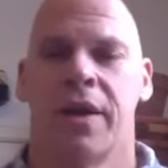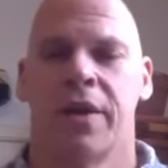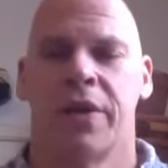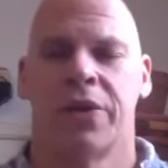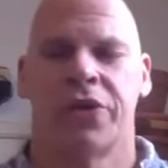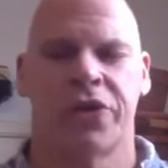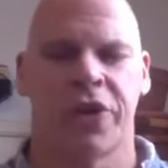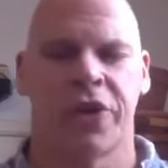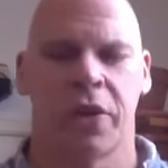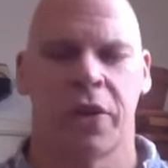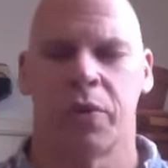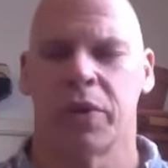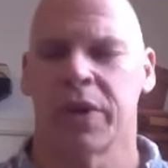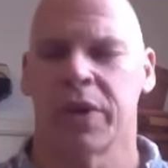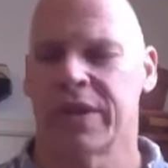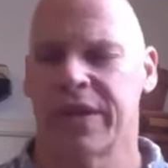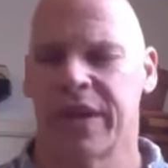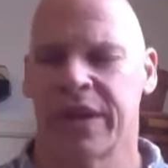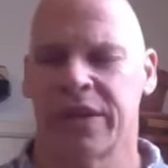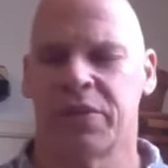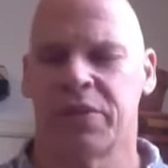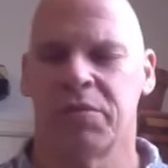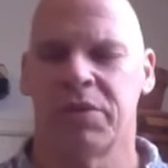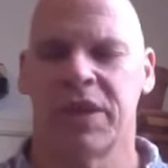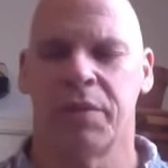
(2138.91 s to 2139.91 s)
So we're going to take
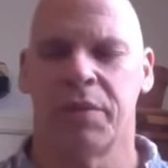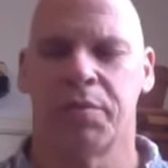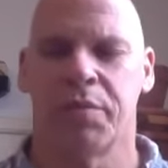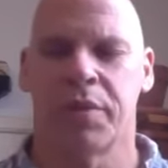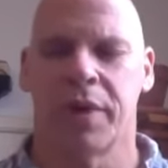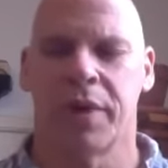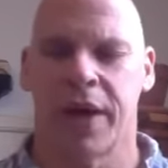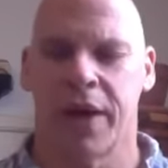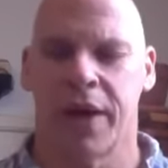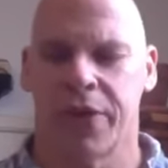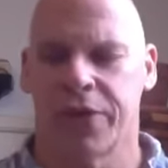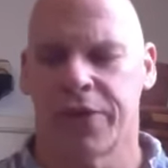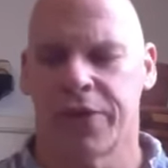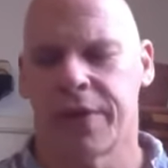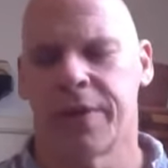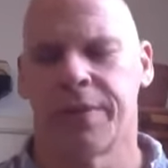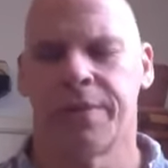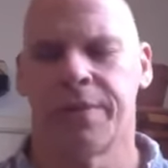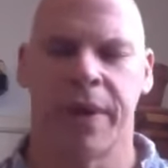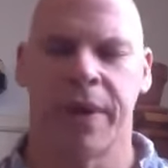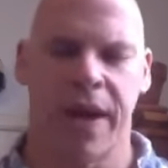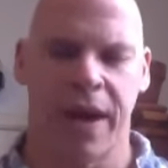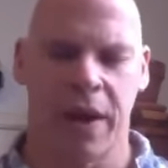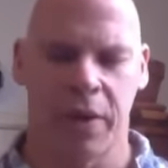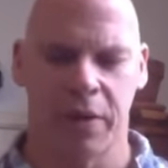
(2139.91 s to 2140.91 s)
some deep breaths.
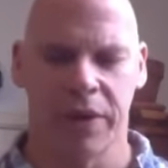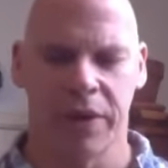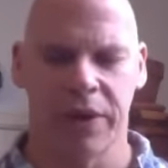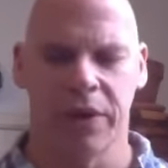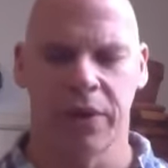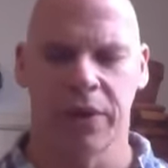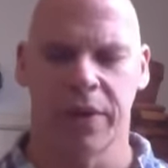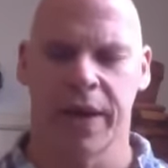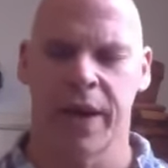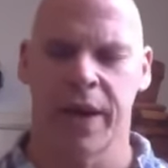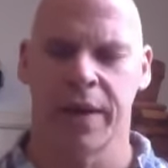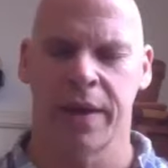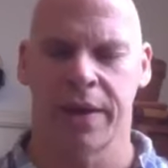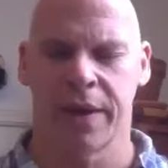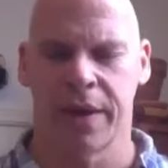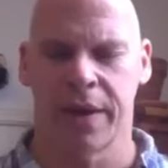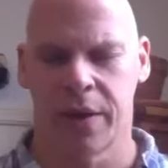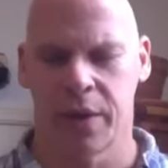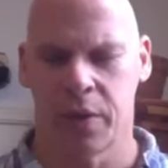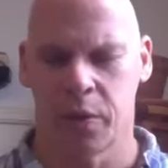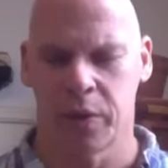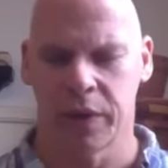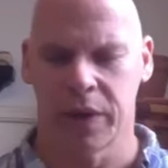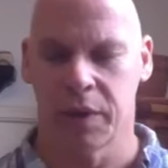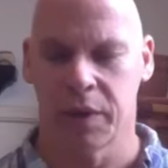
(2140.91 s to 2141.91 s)
How we do that?
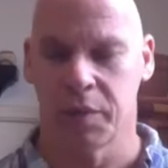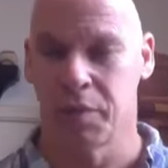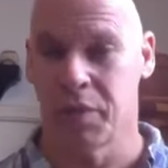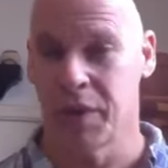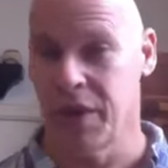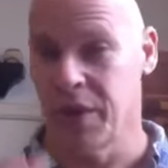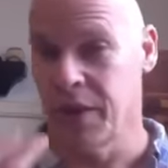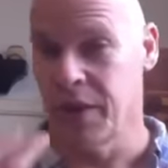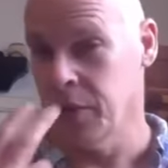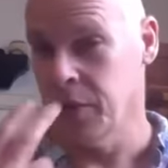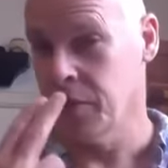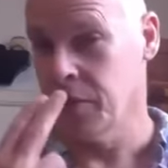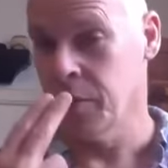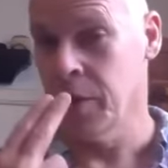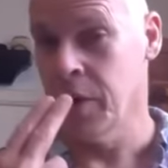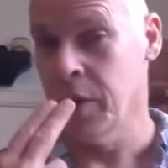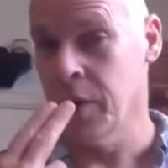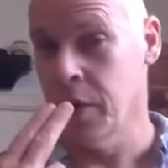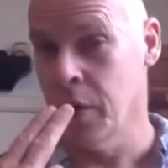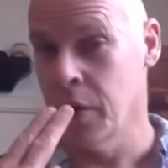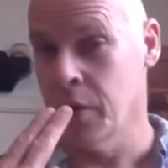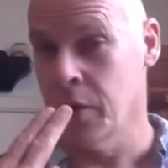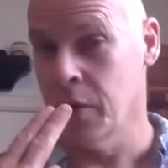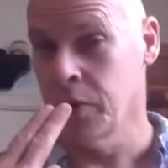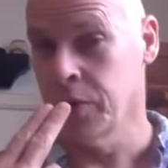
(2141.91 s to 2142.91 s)
We're going to breathe in through our
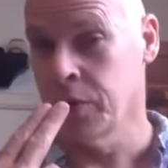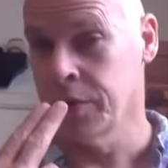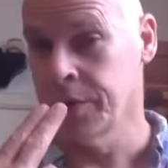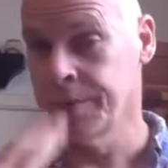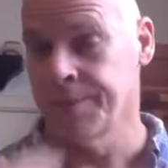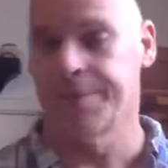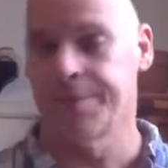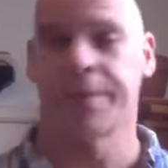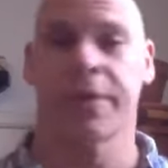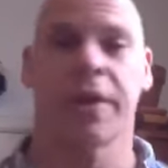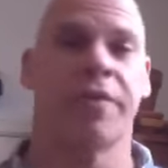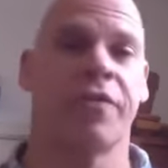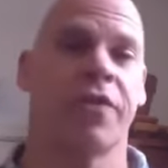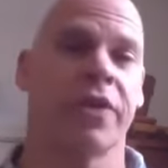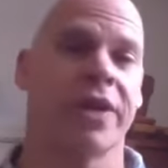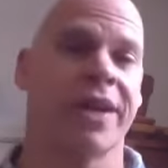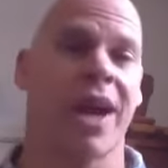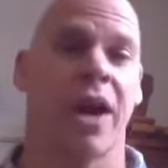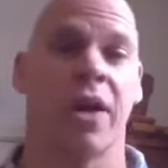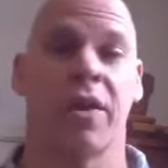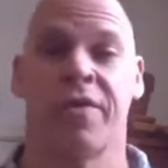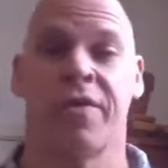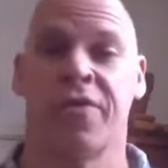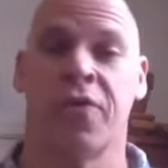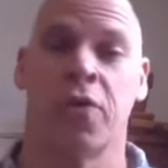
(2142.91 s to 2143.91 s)
nose for a
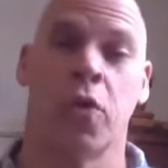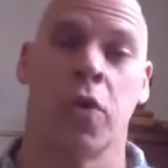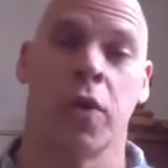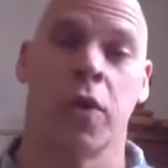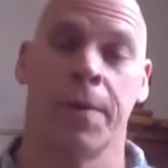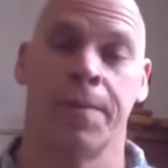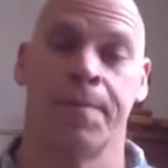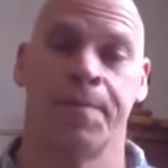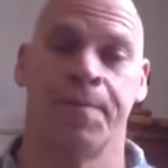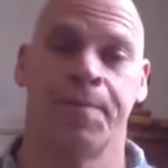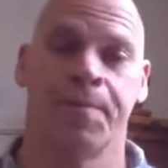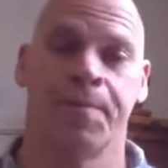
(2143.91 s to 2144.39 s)
count of 4,